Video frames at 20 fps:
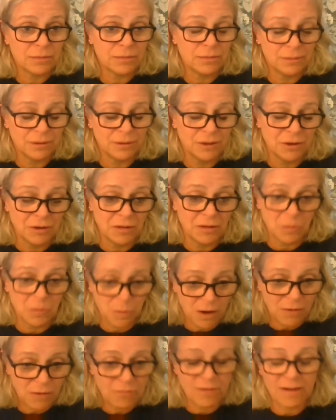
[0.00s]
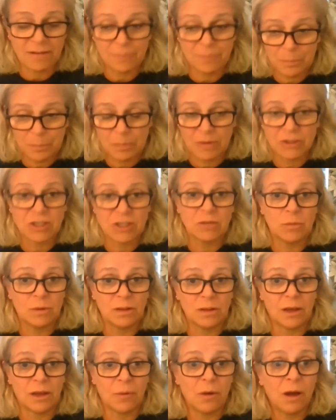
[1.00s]
you know, the welfare budget
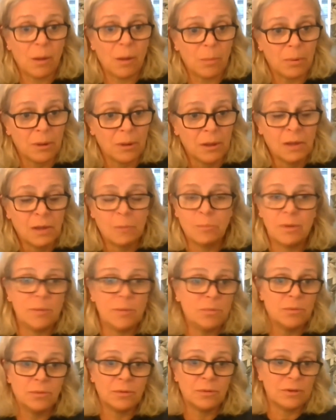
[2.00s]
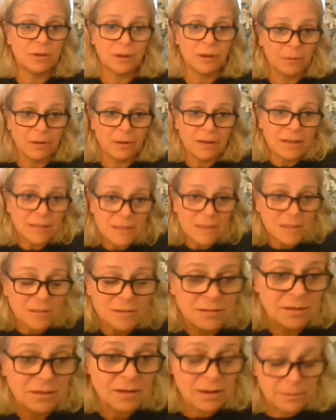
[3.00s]
will go up, people, you know, and it's,
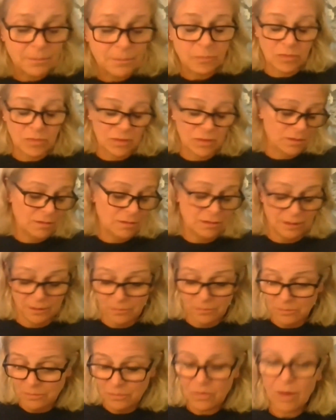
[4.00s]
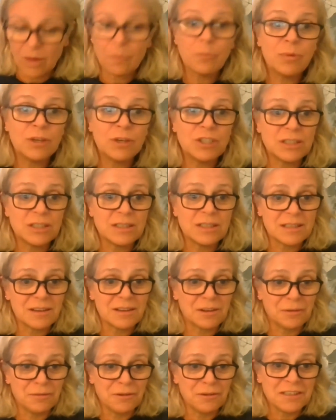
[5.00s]
you know, I'm preaching to the
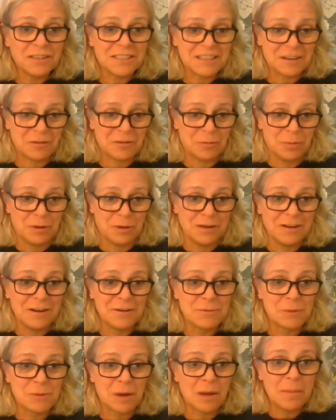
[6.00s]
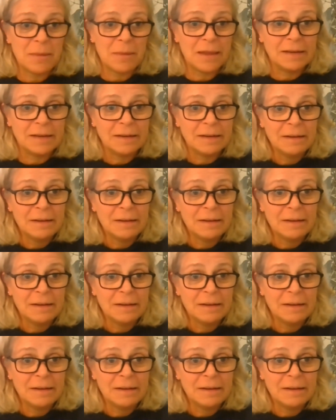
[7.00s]
converted, everybody knows what I mean.